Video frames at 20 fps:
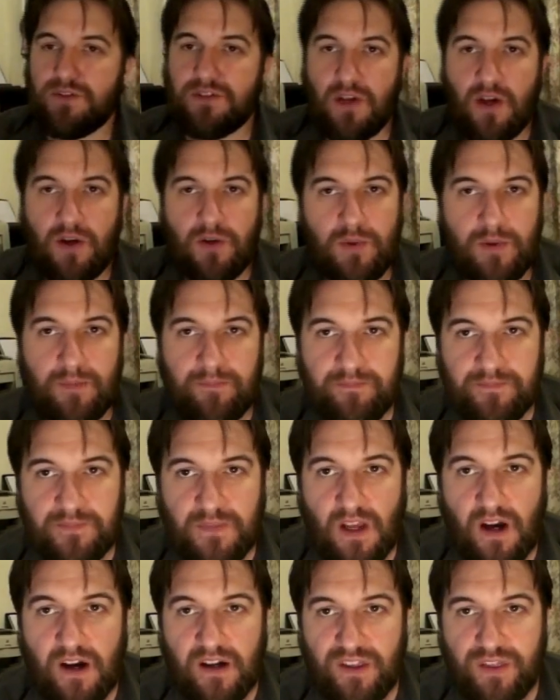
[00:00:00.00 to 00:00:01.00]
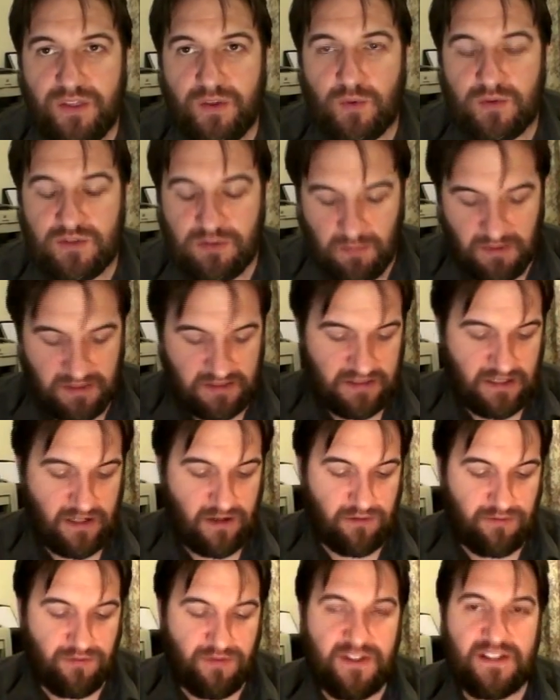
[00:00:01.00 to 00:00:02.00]
So, I thought to
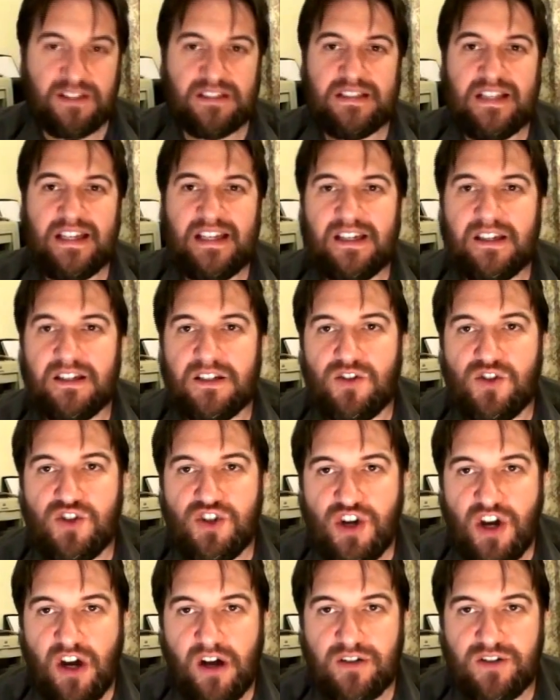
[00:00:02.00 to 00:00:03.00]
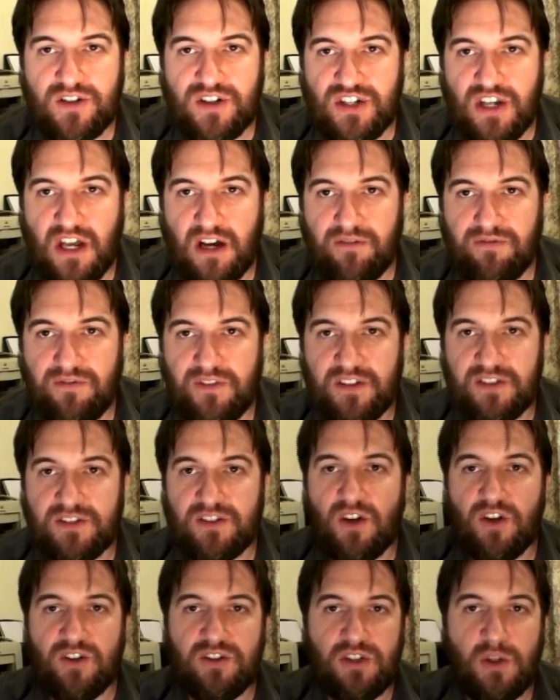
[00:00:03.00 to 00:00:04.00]
myself, this thing can charge stuff
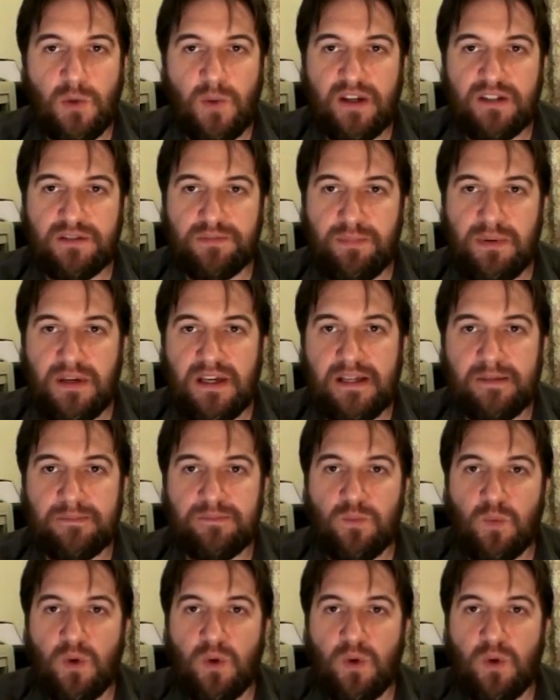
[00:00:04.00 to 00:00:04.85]
that's got USB.